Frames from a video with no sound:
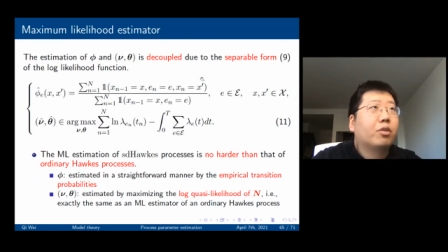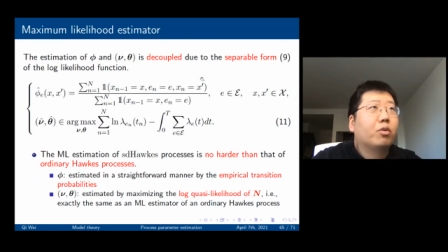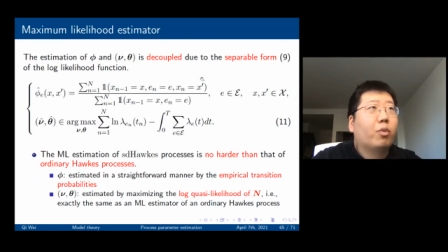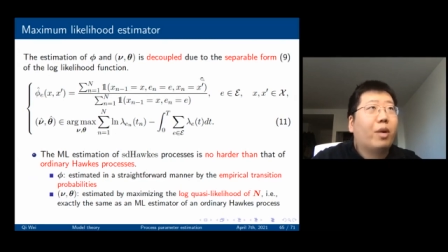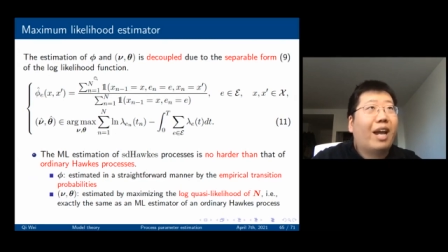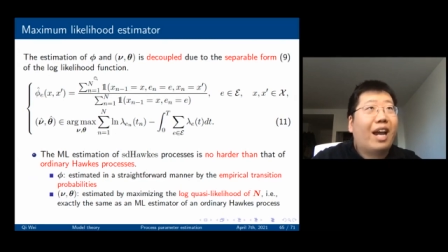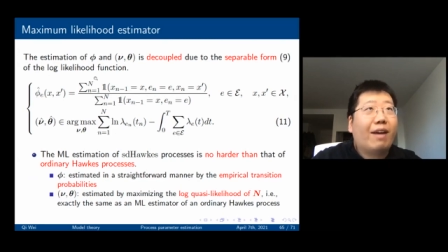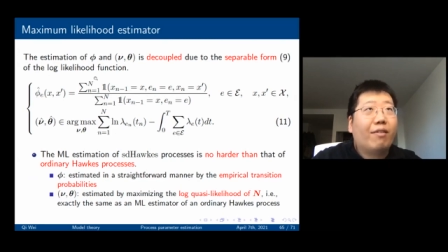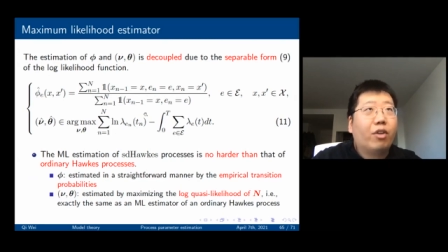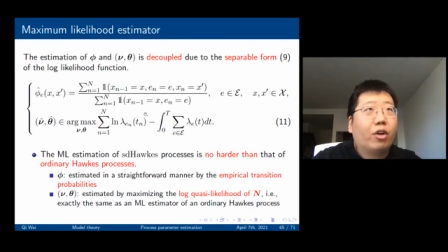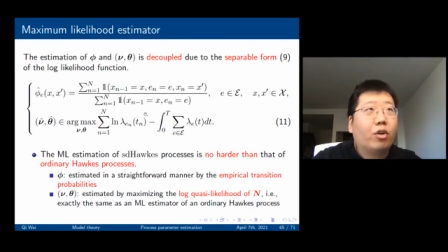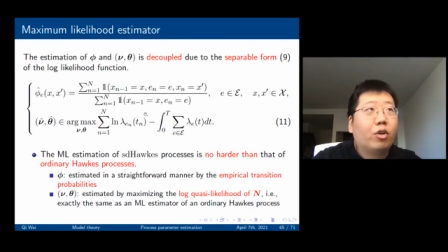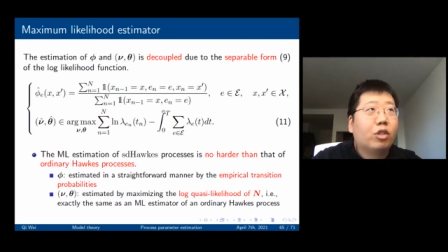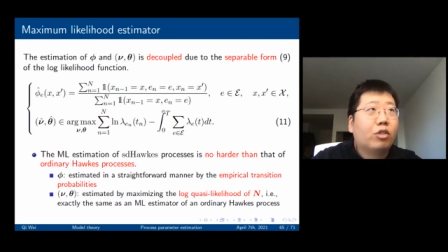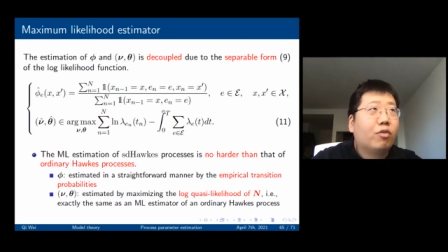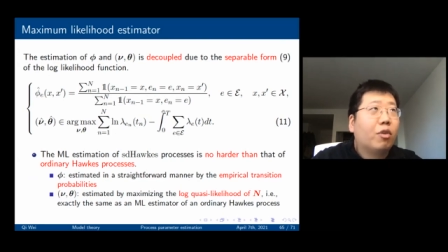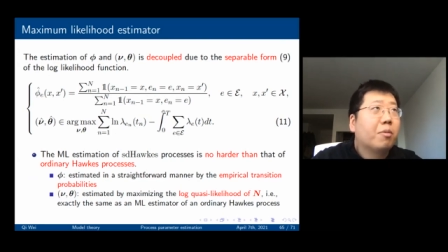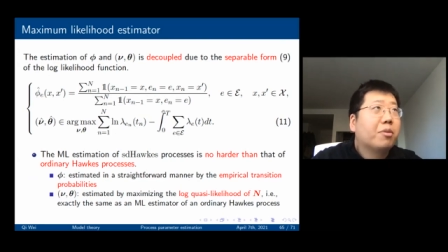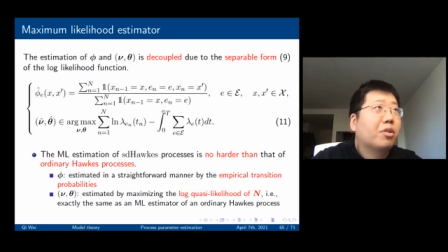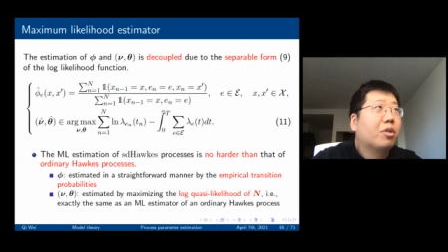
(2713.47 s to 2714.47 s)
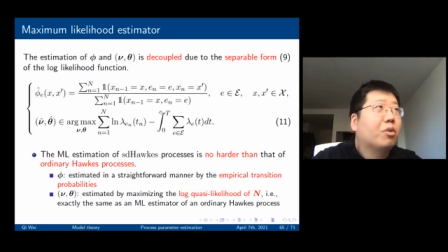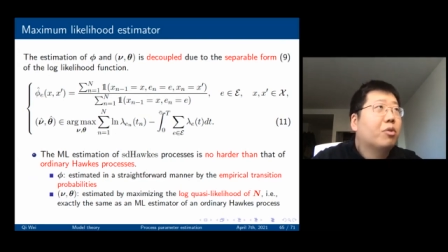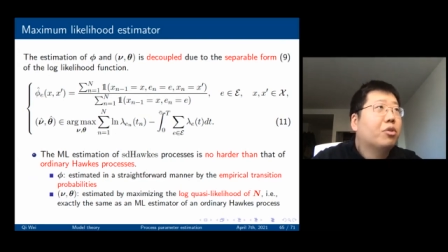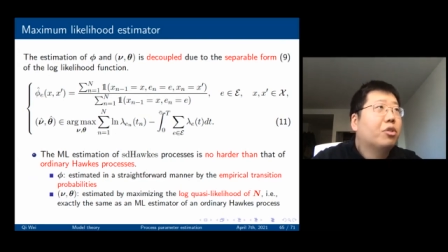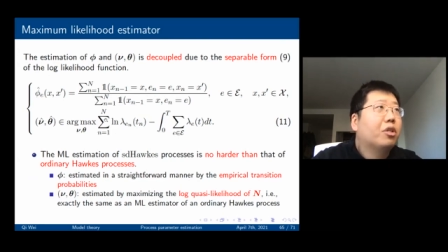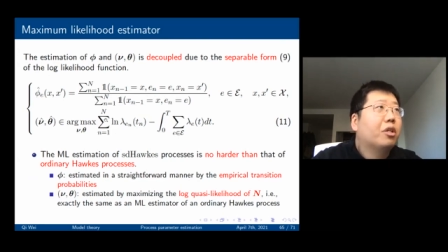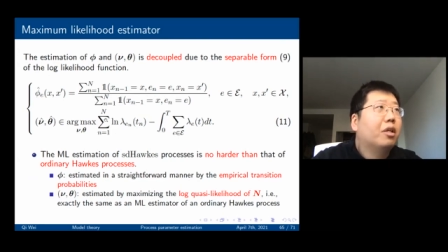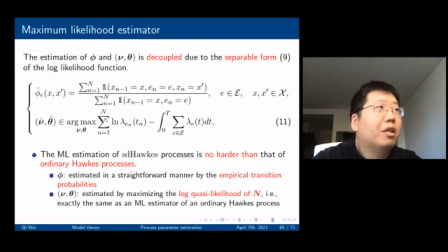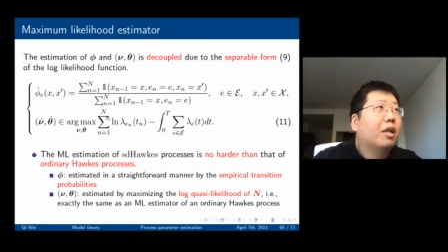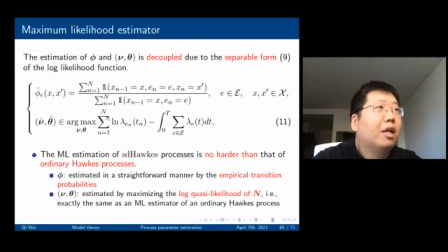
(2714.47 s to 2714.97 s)
we have the closed form
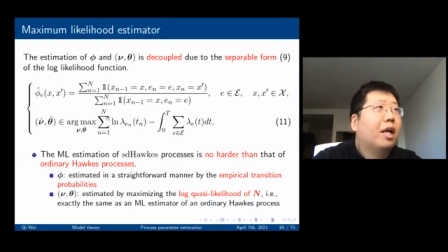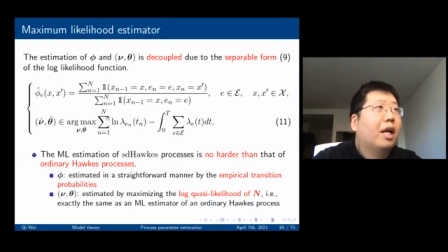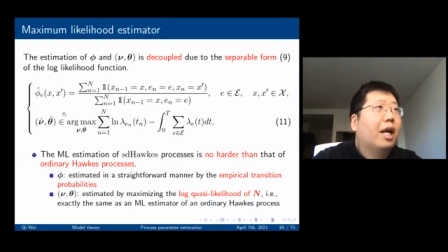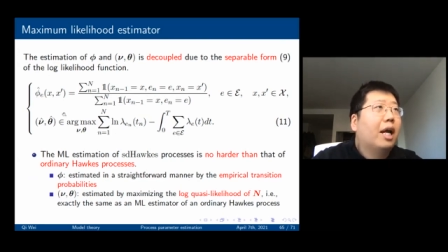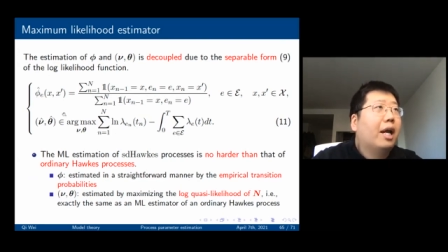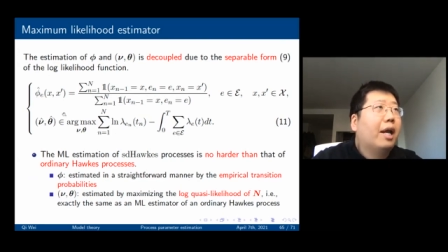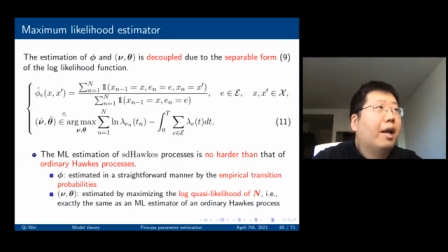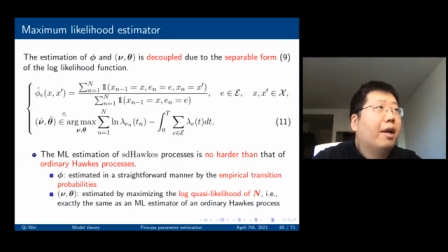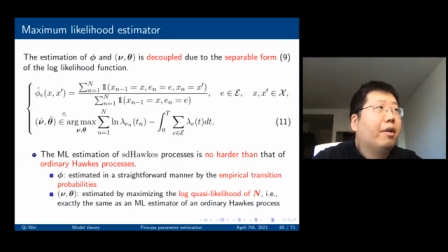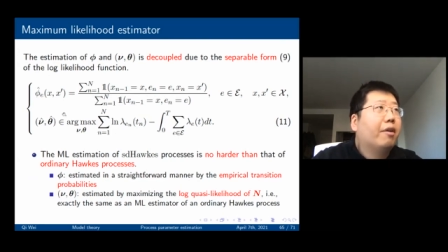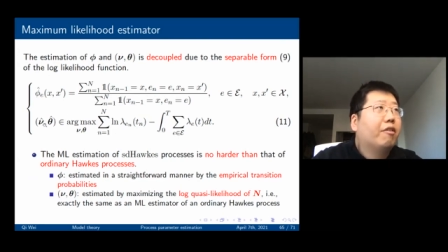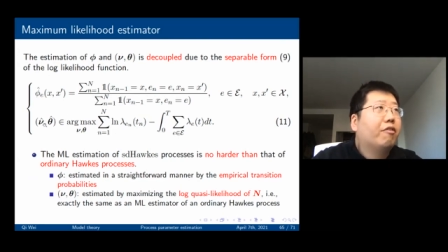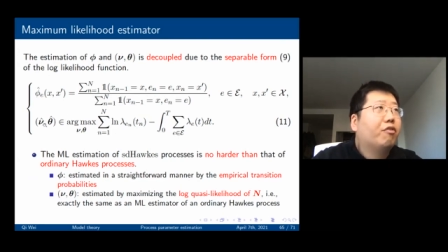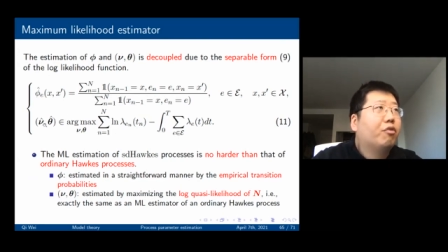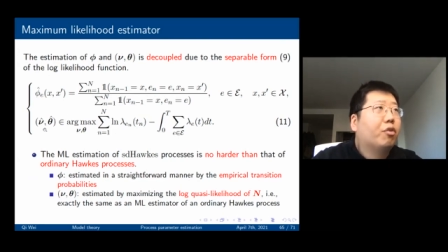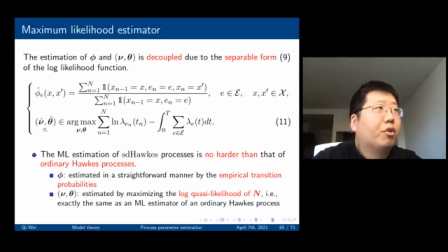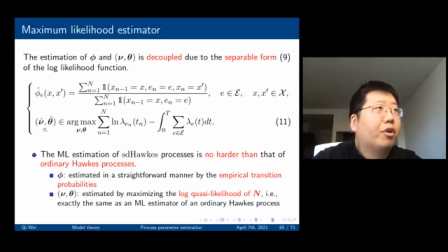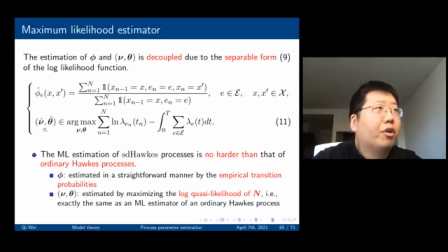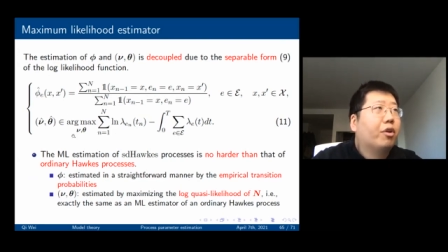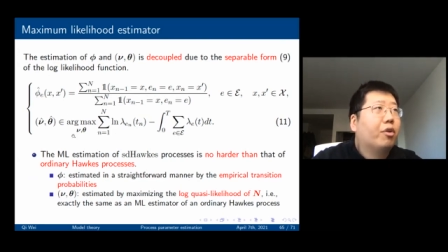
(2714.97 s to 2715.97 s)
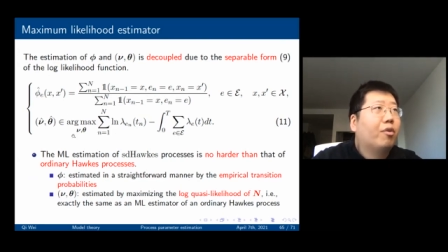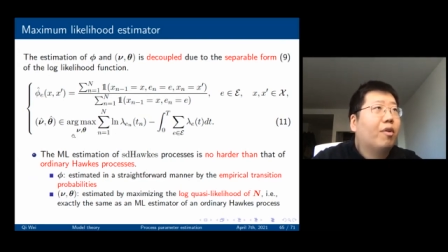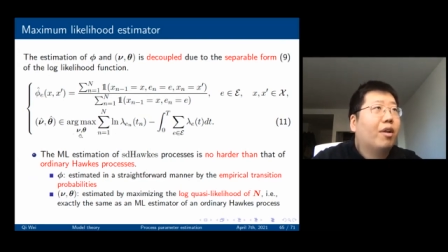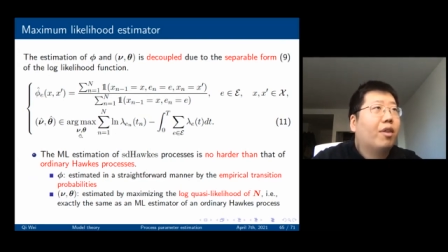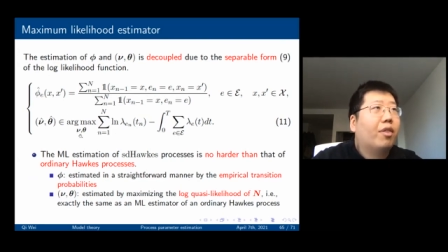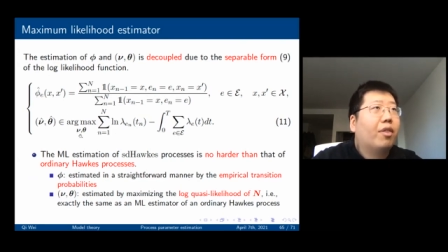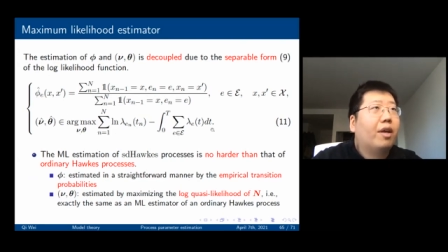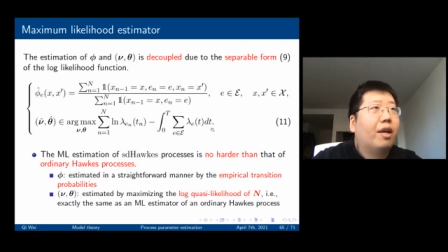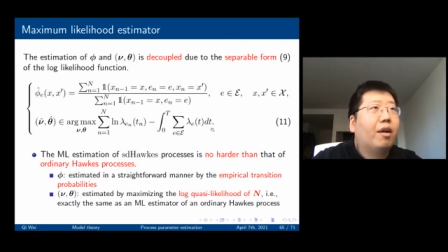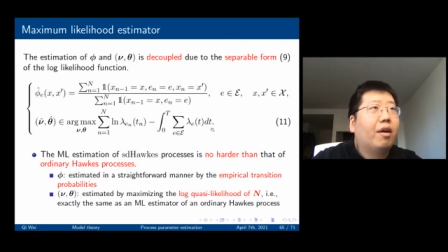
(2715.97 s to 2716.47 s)
solution. And for the nu and
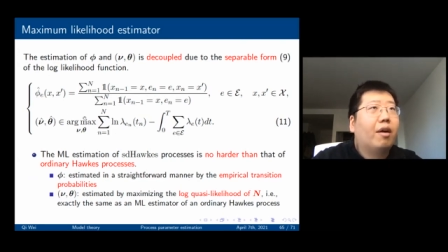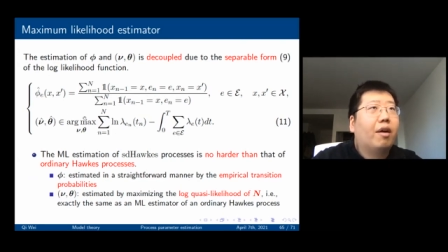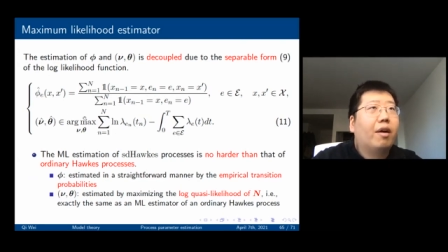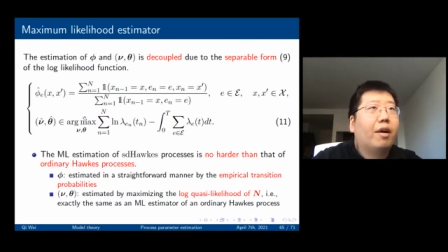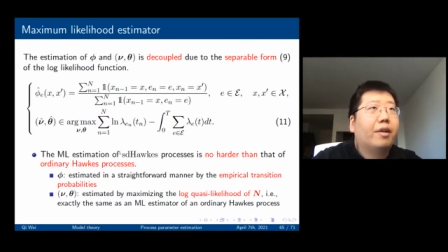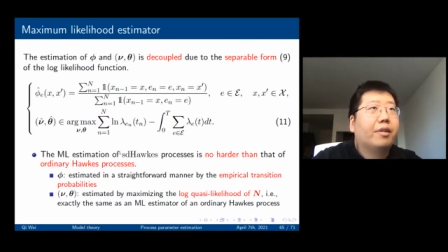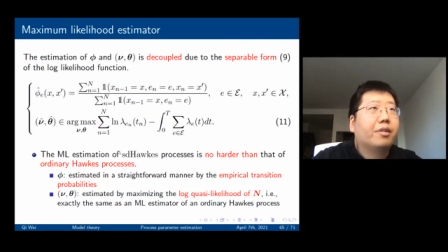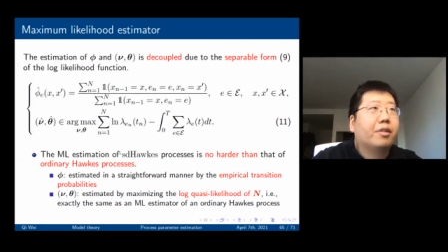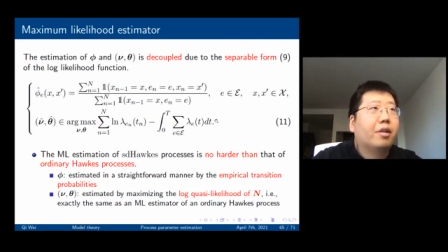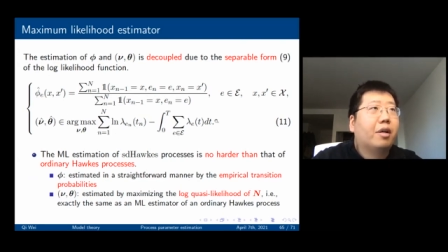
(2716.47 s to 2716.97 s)
theta, it's